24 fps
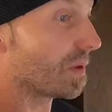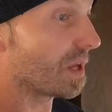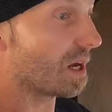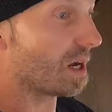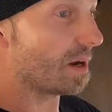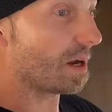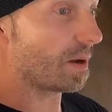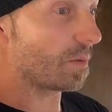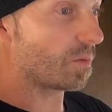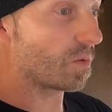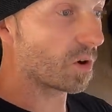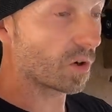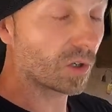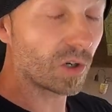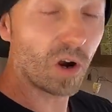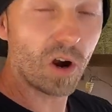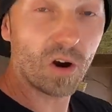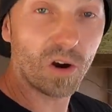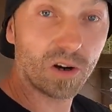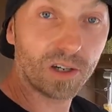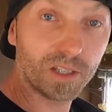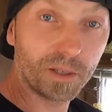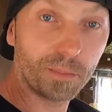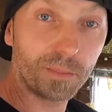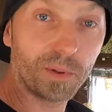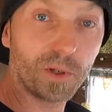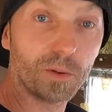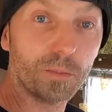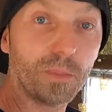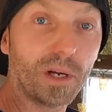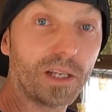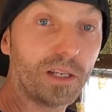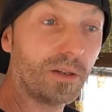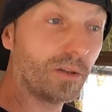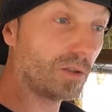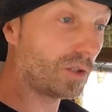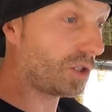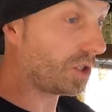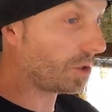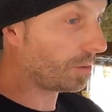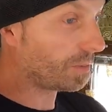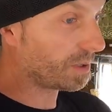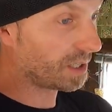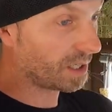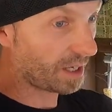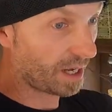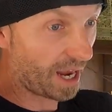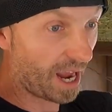Uh, I worked hard to build my
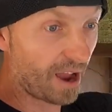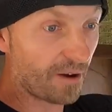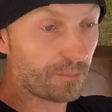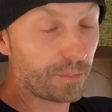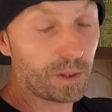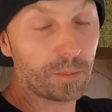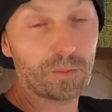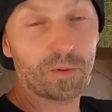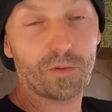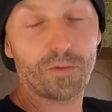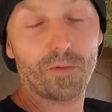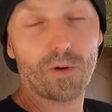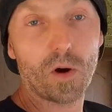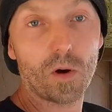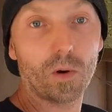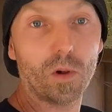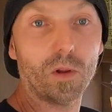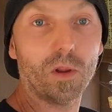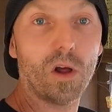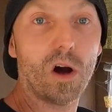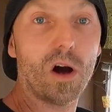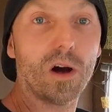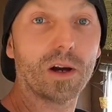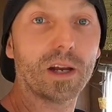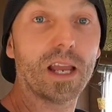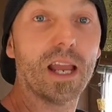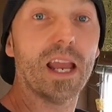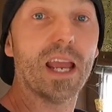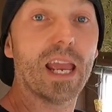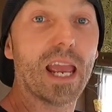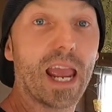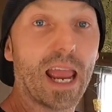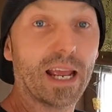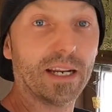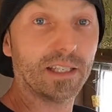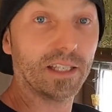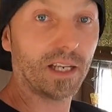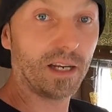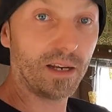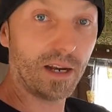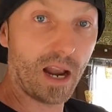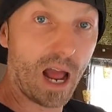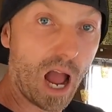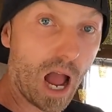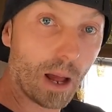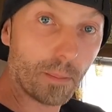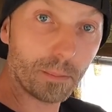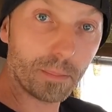YouTube and to have people follow along and to
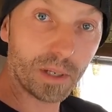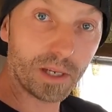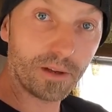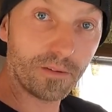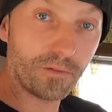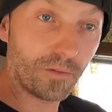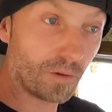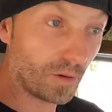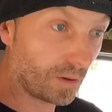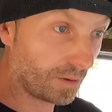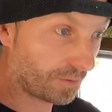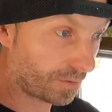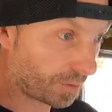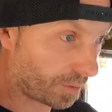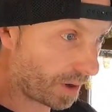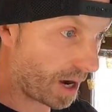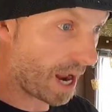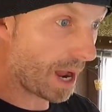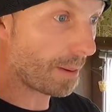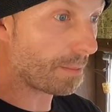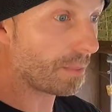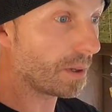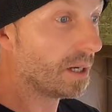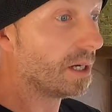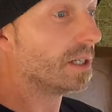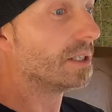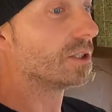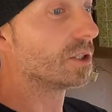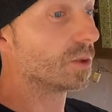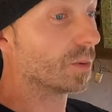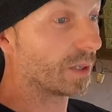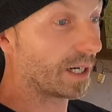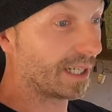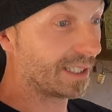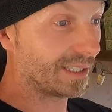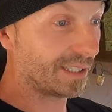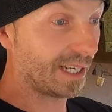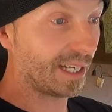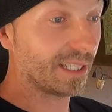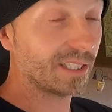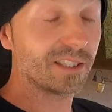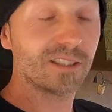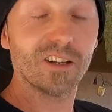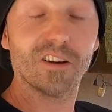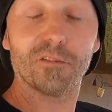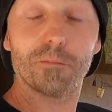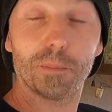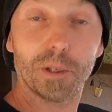not be full of crap. So when I say
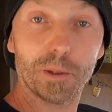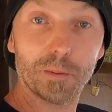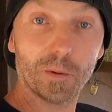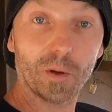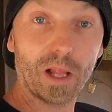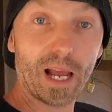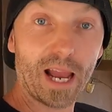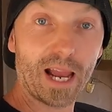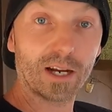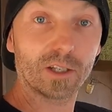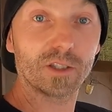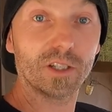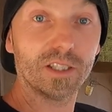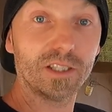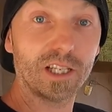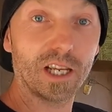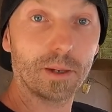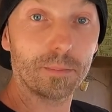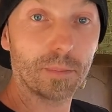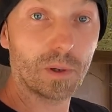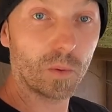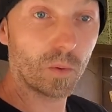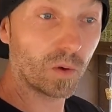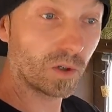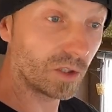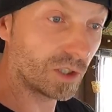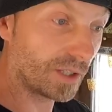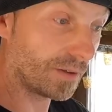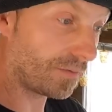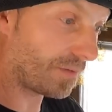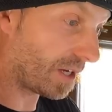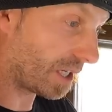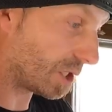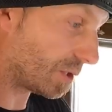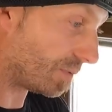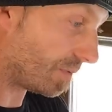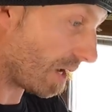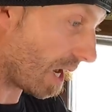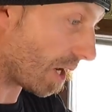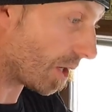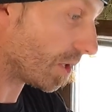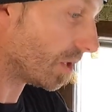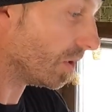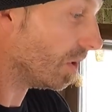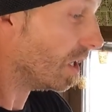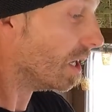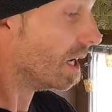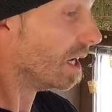stuff, people actually take my words at face
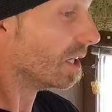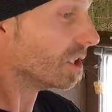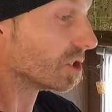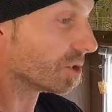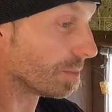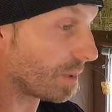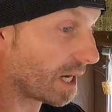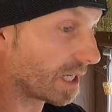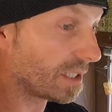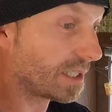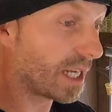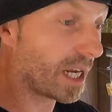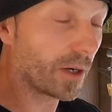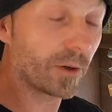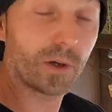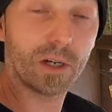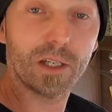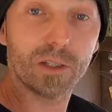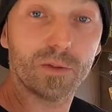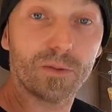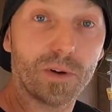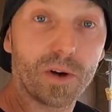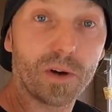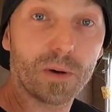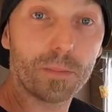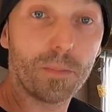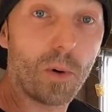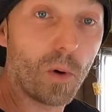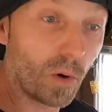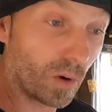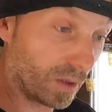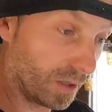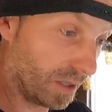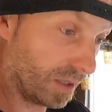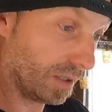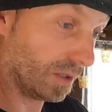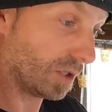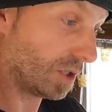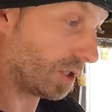value. So my integrity is very important.